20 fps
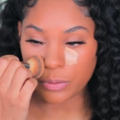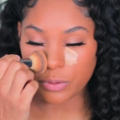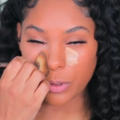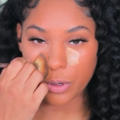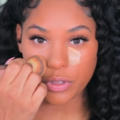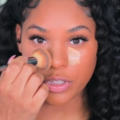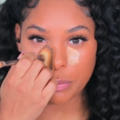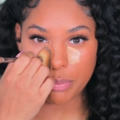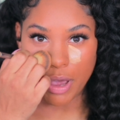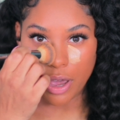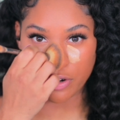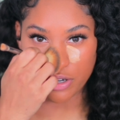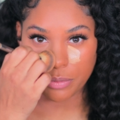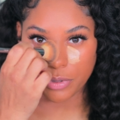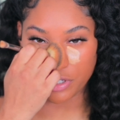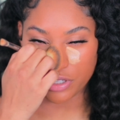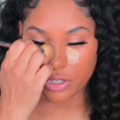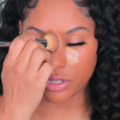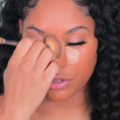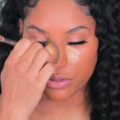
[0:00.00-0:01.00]
The only powder
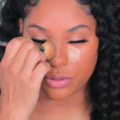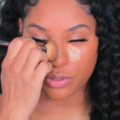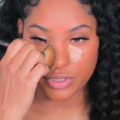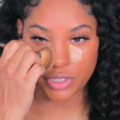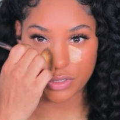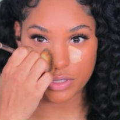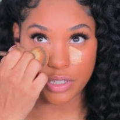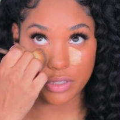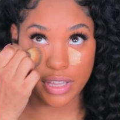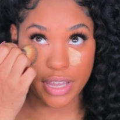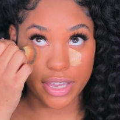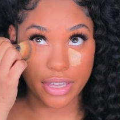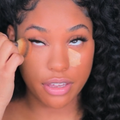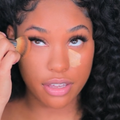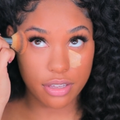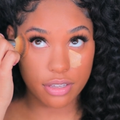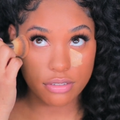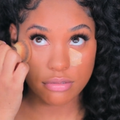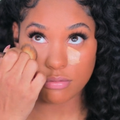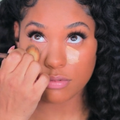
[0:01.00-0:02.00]
I'm gonna use is to like
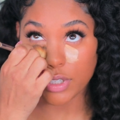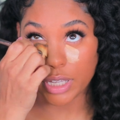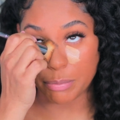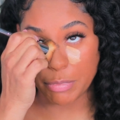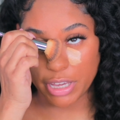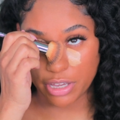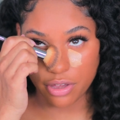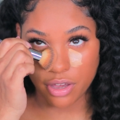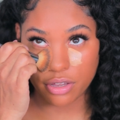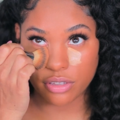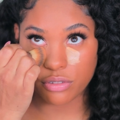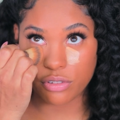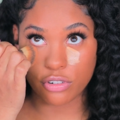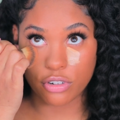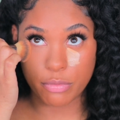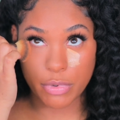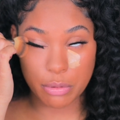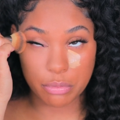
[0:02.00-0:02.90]
my contour,